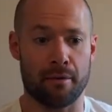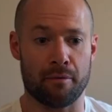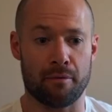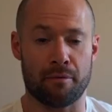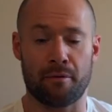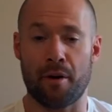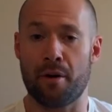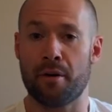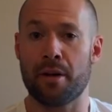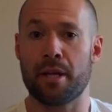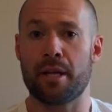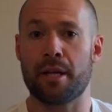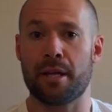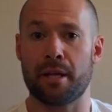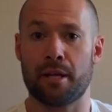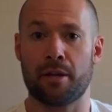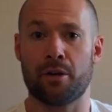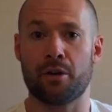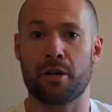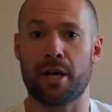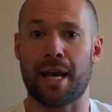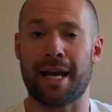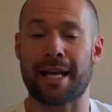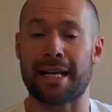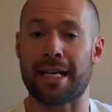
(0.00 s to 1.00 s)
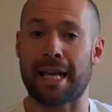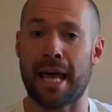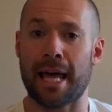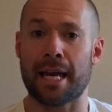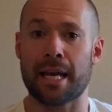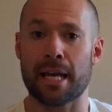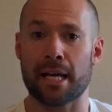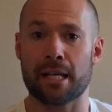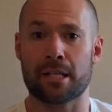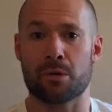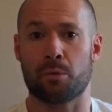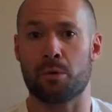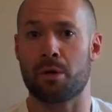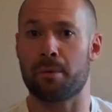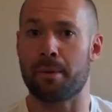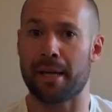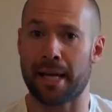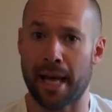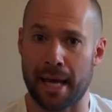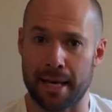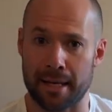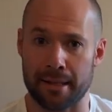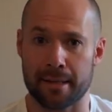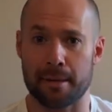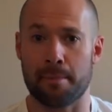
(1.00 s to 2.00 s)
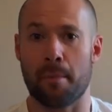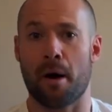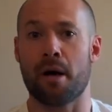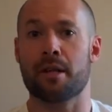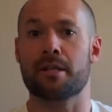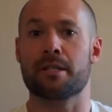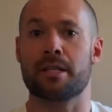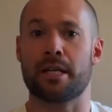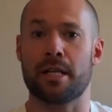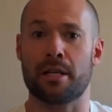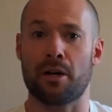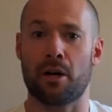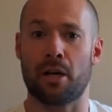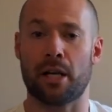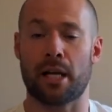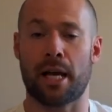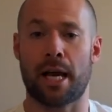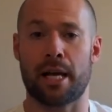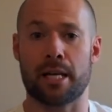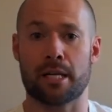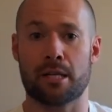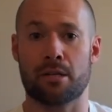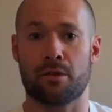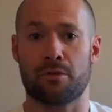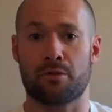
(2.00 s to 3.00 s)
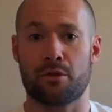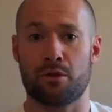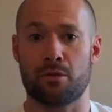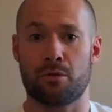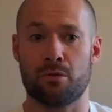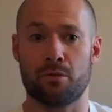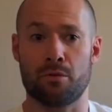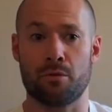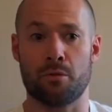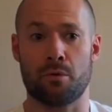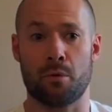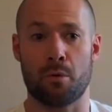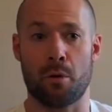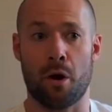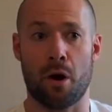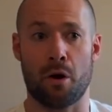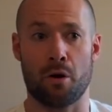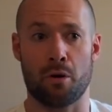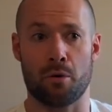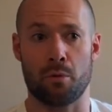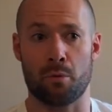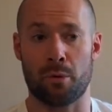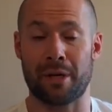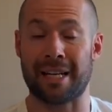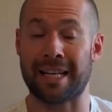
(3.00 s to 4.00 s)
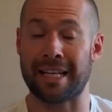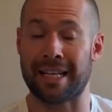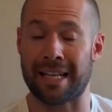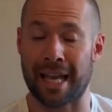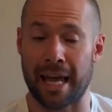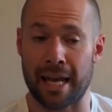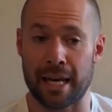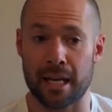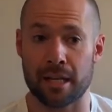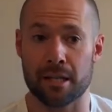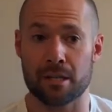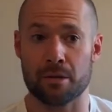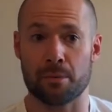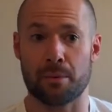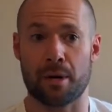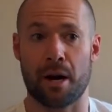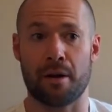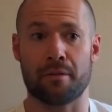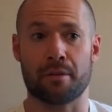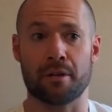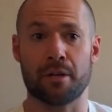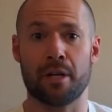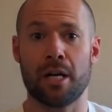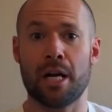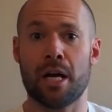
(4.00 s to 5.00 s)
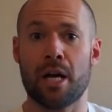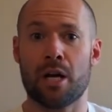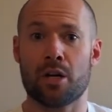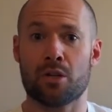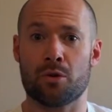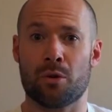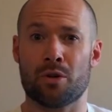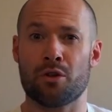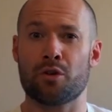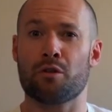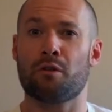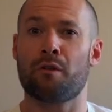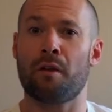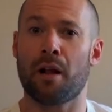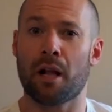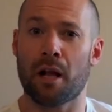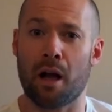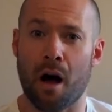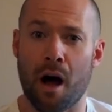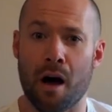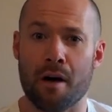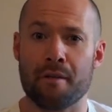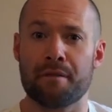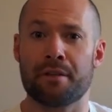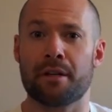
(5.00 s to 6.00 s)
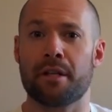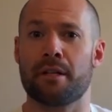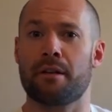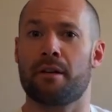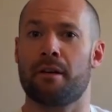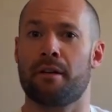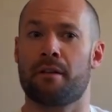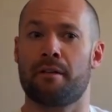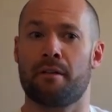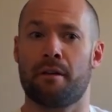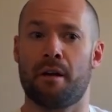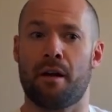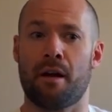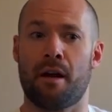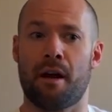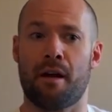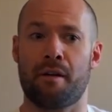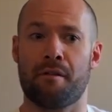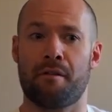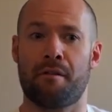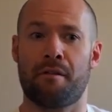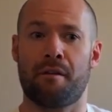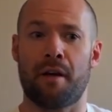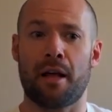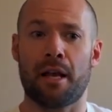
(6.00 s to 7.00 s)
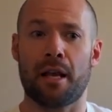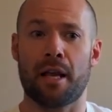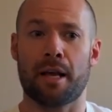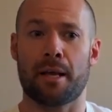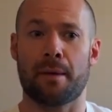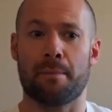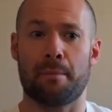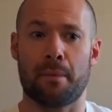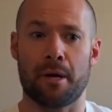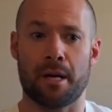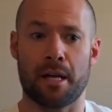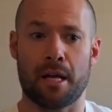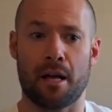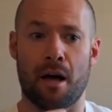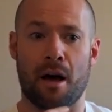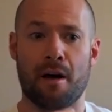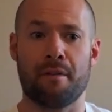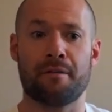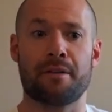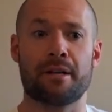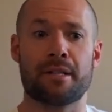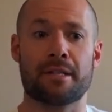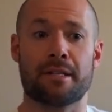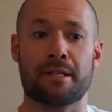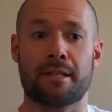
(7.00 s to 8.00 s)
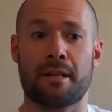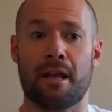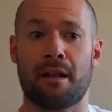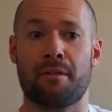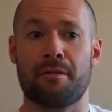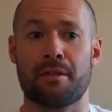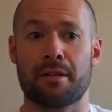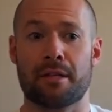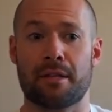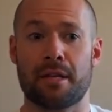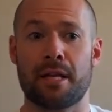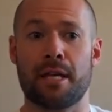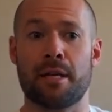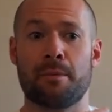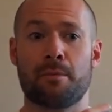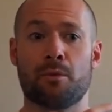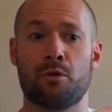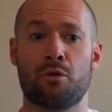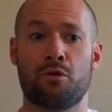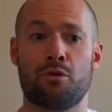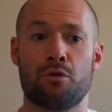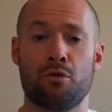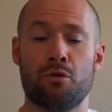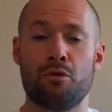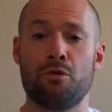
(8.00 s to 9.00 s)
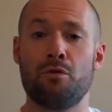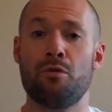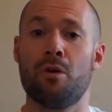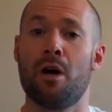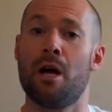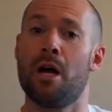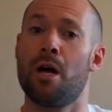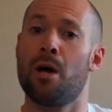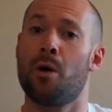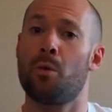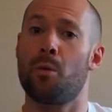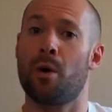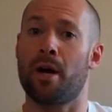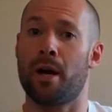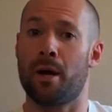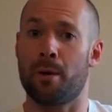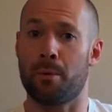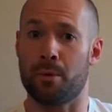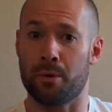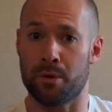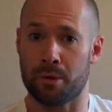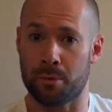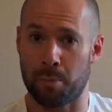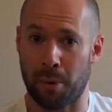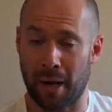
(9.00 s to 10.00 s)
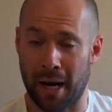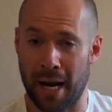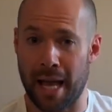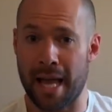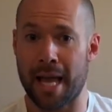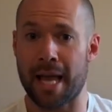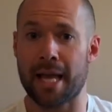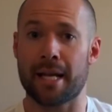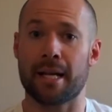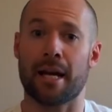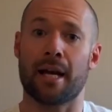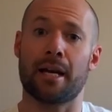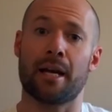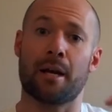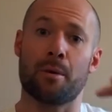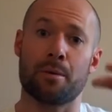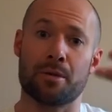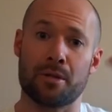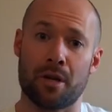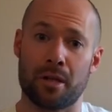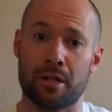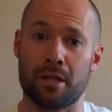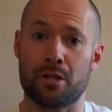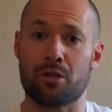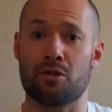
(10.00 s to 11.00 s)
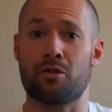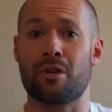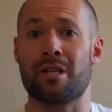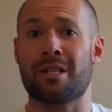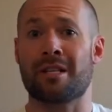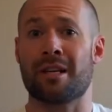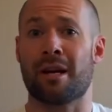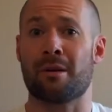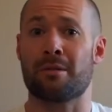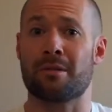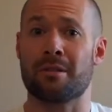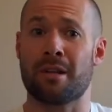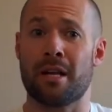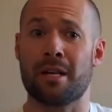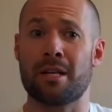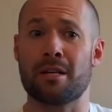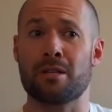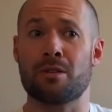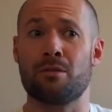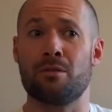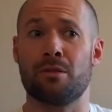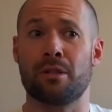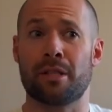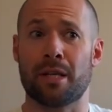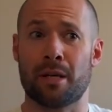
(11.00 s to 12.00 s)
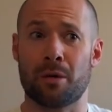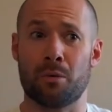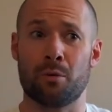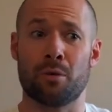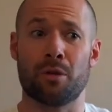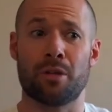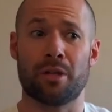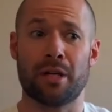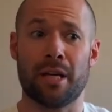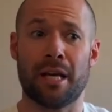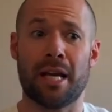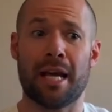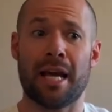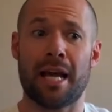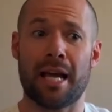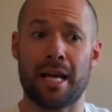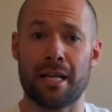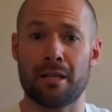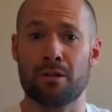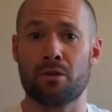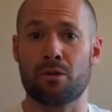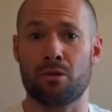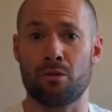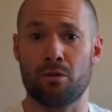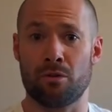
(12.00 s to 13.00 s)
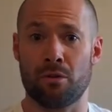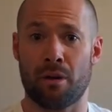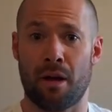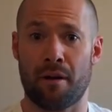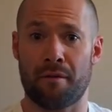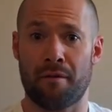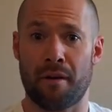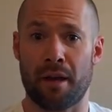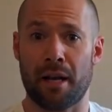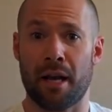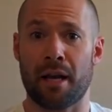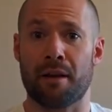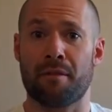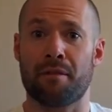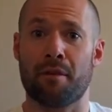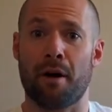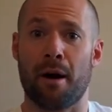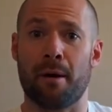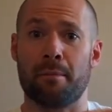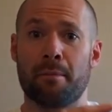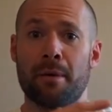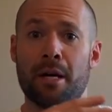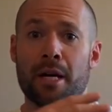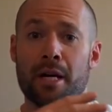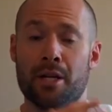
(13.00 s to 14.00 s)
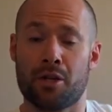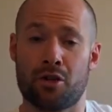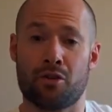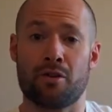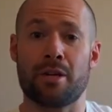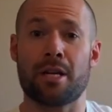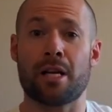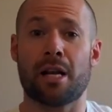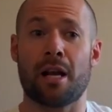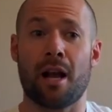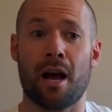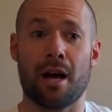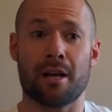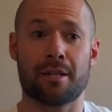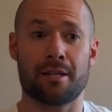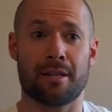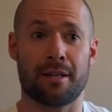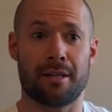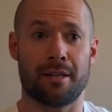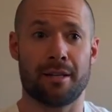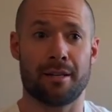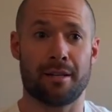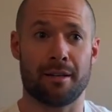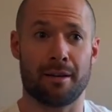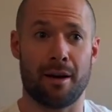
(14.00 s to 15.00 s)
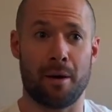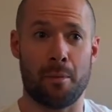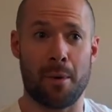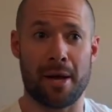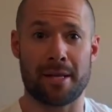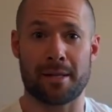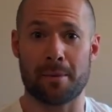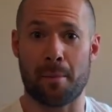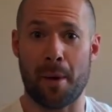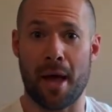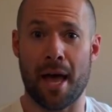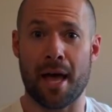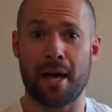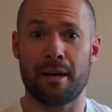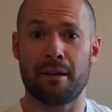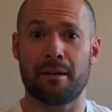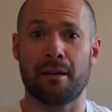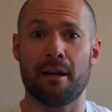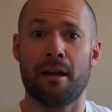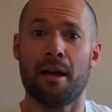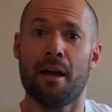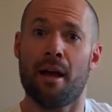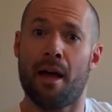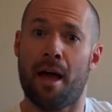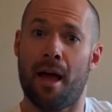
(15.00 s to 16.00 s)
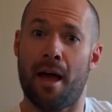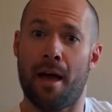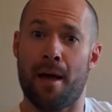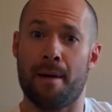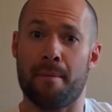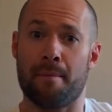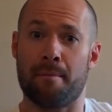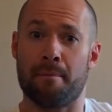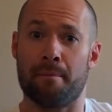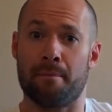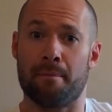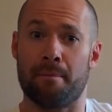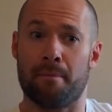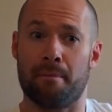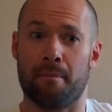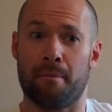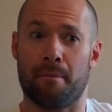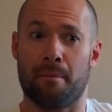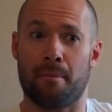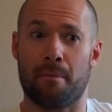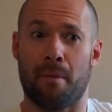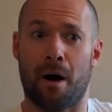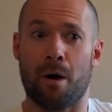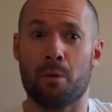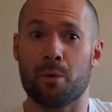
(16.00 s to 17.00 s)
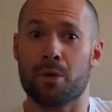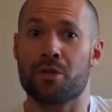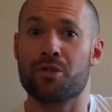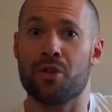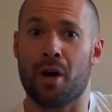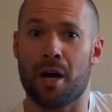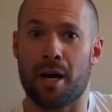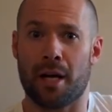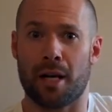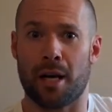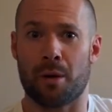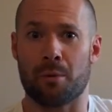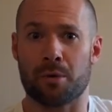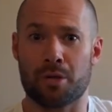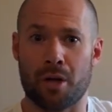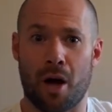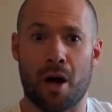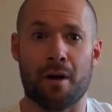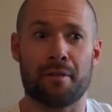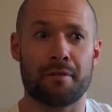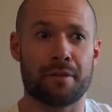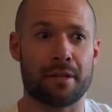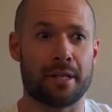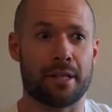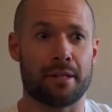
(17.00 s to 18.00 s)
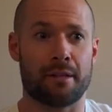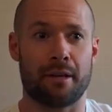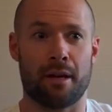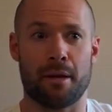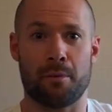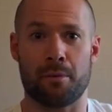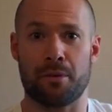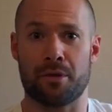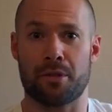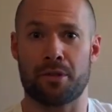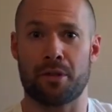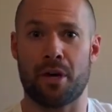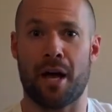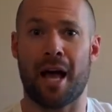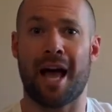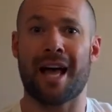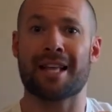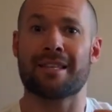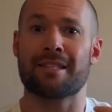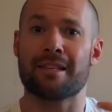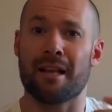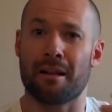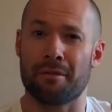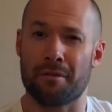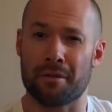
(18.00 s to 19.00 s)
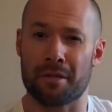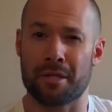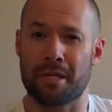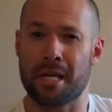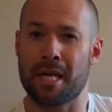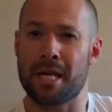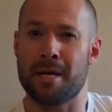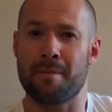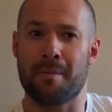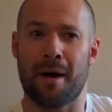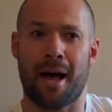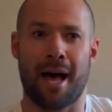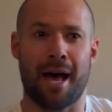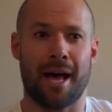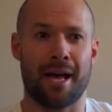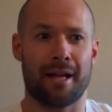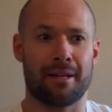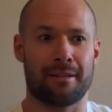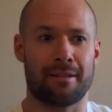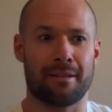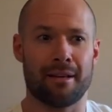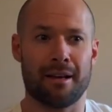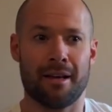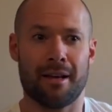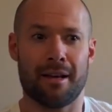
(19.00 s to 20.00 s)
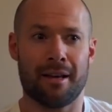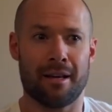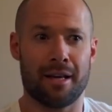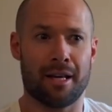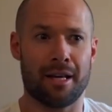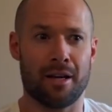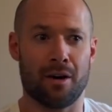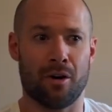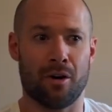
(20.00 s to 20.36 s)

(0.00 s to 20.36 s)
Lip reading: very good at athletics. I would have been getting a Tomosny and all that kind of stuff through, or with athletics or whatever. So I just felt confident. I felt like my confidence and self-esteem grew when I was playing and I was on the streets and outside the school than I would in school. I felt like from 3 o'clock to I went to bed, I was Niall. I was confident. I had self-esteem. I had, you